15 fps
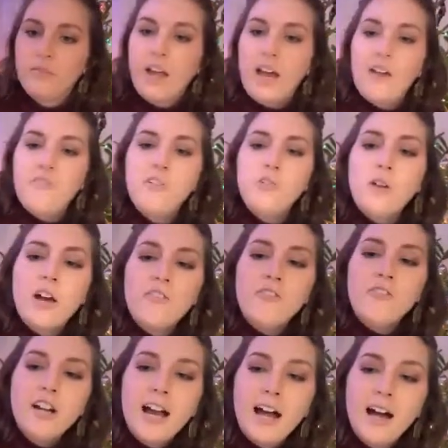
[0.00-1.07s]
Have you ever
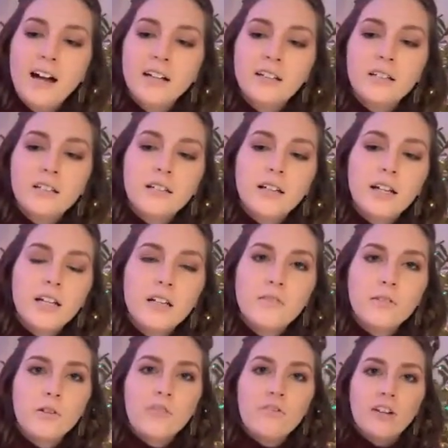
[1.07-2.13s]
had, any of
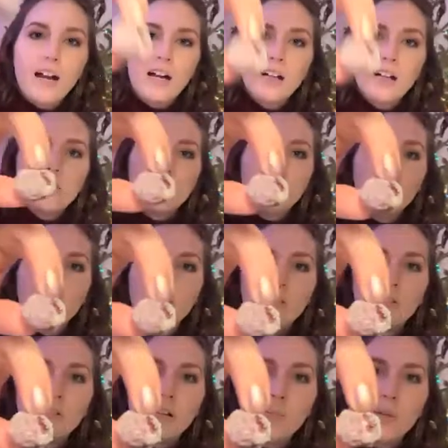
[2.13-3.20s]
you ever had sugared
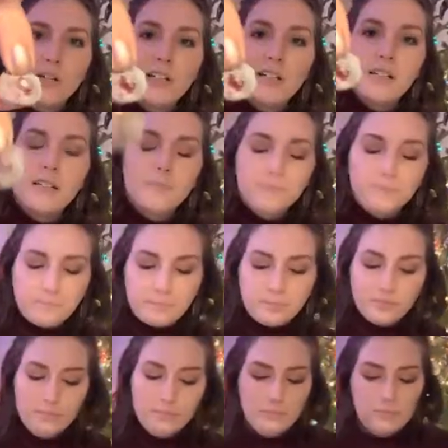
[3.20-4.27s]
cranberries?
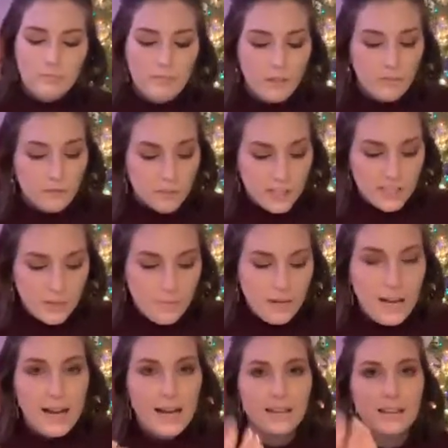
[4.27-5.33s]
First time
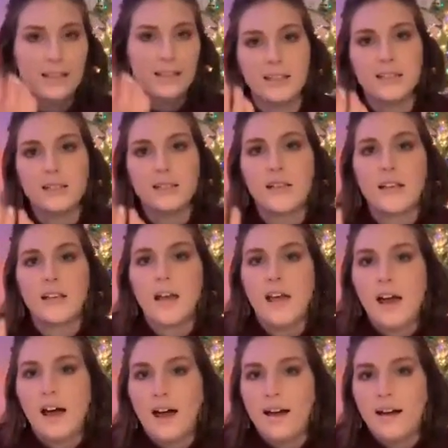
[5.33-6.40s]
I had these,
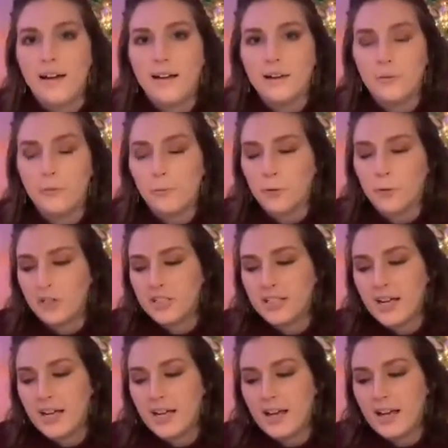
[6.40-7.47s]
I worked
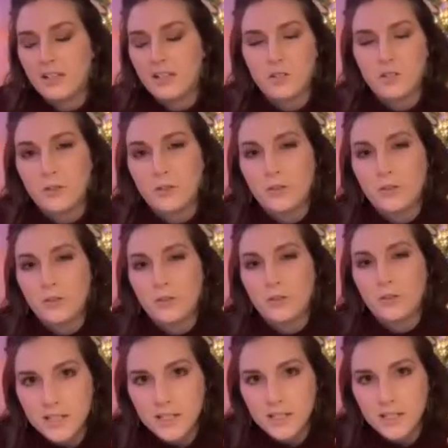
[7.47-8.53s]
at a historic house
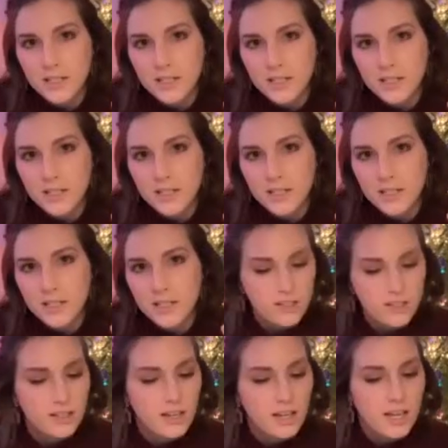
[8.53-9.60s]
museum in
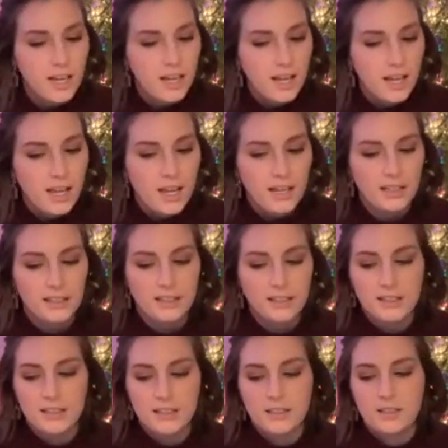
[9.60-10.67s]
Philadelphia,
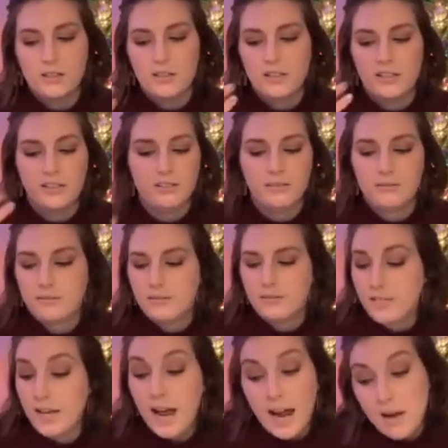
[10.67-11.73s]
and their
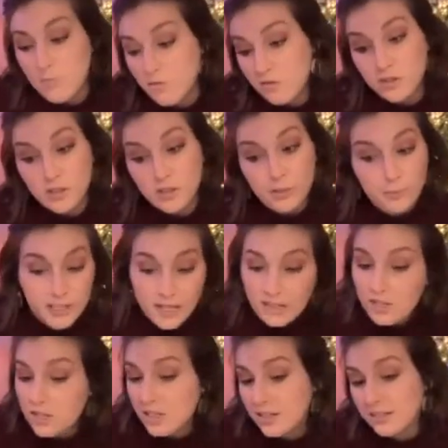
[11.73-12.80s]
time of
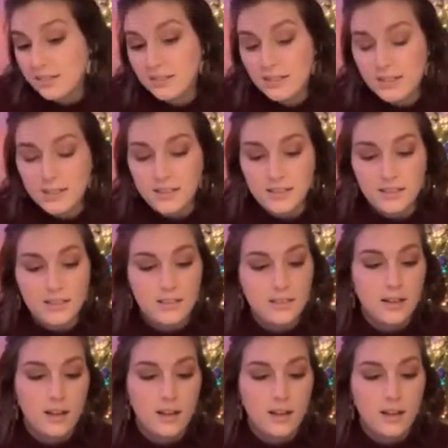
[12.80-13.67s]
interpretation is